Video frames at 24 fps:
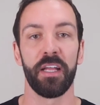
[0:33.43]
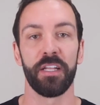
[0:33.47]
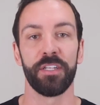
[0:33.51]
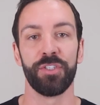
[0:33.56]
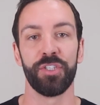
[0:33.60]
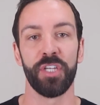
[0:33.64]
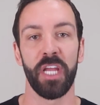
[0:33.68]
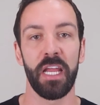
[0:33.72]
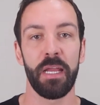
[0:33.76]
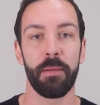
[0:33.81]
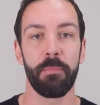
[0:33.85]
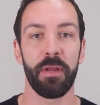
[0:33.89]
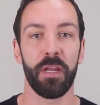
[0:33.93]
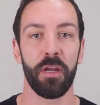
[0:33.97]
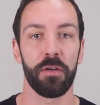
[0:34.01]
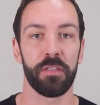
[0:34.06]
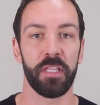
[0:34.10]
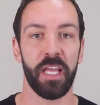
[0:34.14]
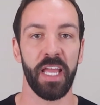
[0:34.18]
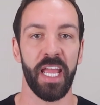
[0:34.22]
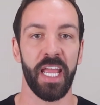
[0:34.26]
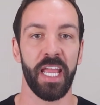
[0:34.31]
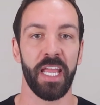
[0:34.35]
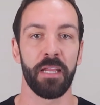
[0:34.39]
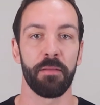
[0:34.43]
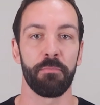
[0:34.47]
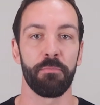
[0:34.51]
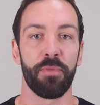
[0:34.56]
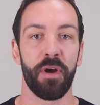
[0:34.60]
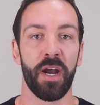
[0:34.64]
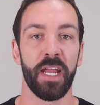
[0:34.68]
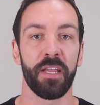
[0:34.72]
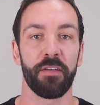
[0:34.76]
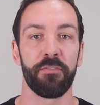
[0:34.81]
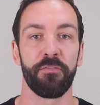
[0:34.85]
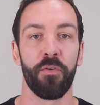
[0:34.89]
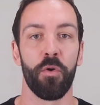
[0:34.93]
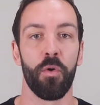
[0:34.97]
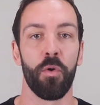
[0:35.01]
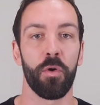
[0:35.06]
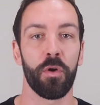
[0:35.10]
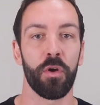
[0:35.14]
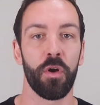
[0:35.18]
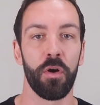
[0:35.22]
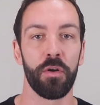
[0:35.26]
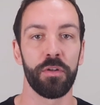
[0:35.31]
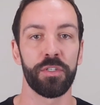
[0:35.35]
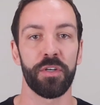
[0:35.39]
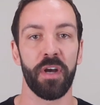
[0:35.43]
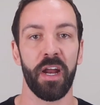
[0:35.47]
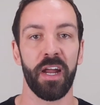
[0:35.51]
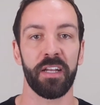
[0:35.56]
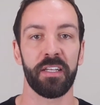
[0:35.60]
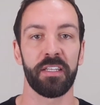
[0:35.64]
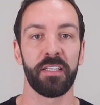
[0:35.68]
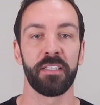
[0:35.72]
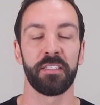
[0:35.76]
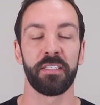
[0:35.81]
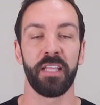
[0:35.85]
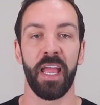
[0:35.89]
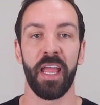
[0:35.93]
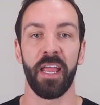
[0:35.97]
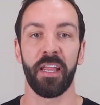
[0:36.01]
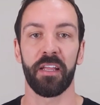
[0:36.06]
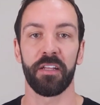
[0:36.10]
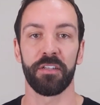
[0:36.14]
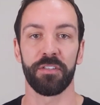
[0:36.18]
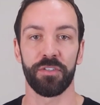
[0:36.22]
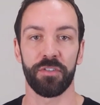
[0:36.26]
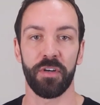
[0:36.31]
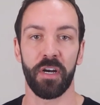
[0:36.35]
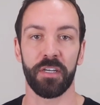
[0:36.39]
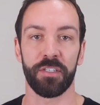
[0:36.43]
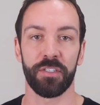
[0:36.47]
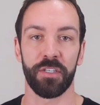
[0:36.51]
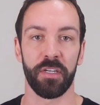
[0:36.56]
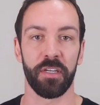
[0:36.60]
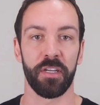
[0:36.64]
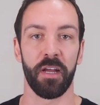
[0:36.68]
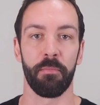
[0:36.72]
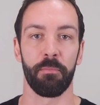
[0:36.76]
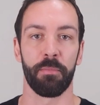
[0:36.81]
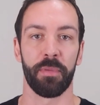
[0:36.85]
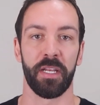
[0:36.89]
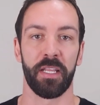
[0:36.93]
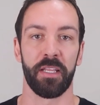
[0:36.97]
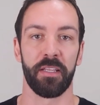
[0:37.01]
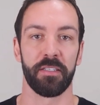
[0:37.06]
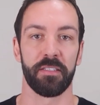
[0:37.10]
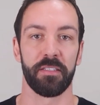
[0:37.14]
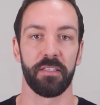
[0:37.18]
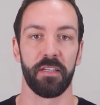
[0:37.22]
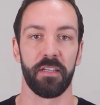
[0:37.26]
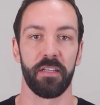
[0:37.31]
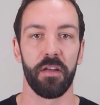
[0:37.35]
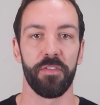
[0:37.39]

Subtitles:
jamming on the handbrake for contractors and construction companies.